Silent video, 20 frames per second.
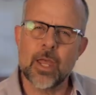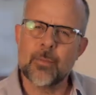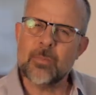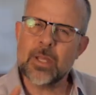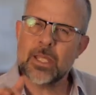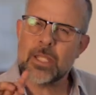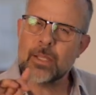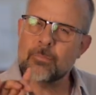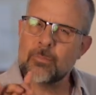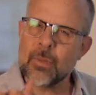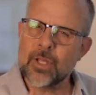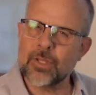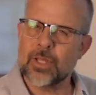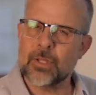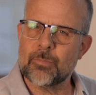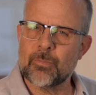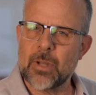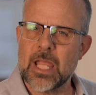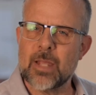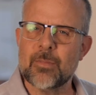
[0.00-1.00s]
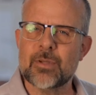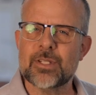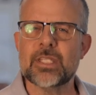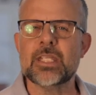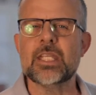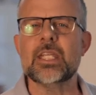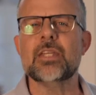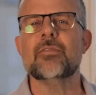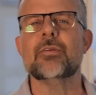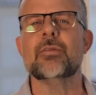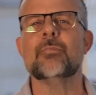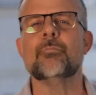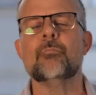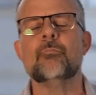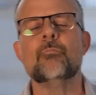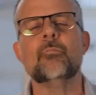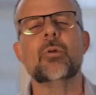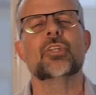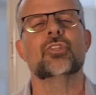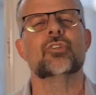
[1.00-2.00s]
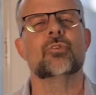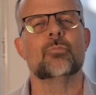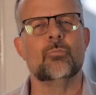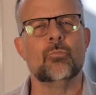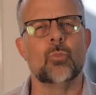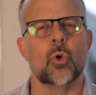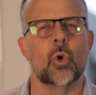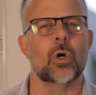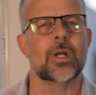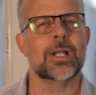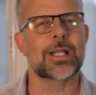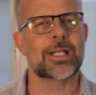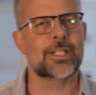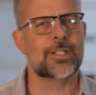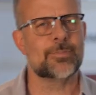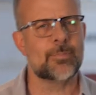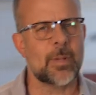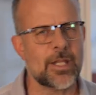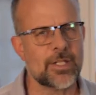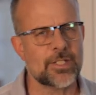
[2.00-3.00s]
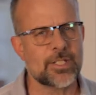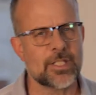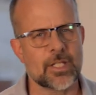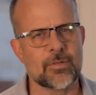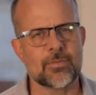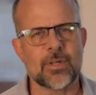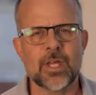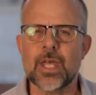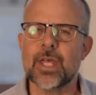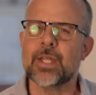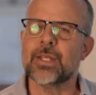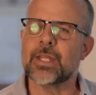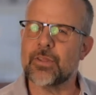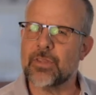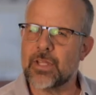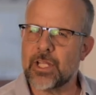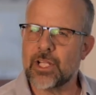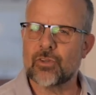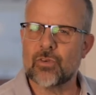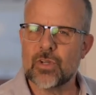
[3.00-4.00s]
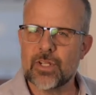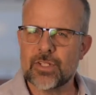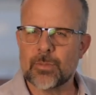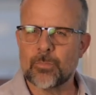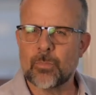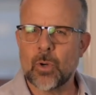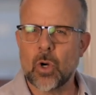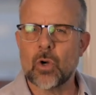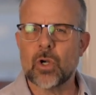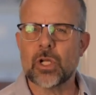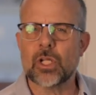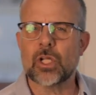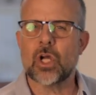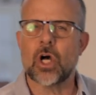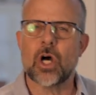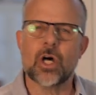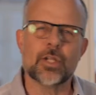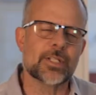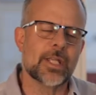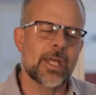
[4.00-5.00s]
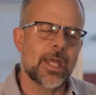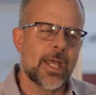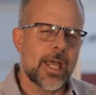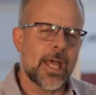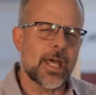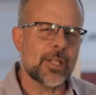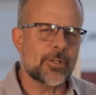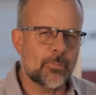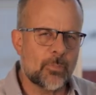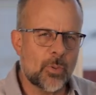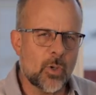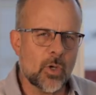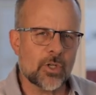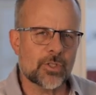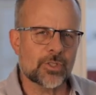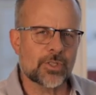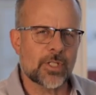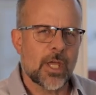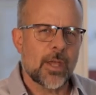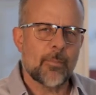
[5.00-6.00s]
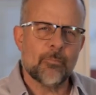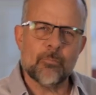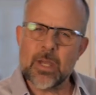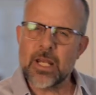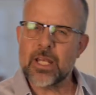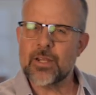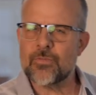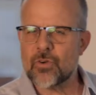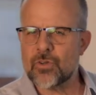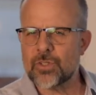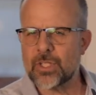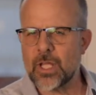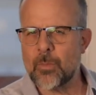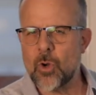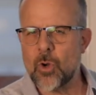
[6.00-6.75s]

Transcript: making monthly payments even much more expensive. Now, the increase in borrowing costs has pushed many first-time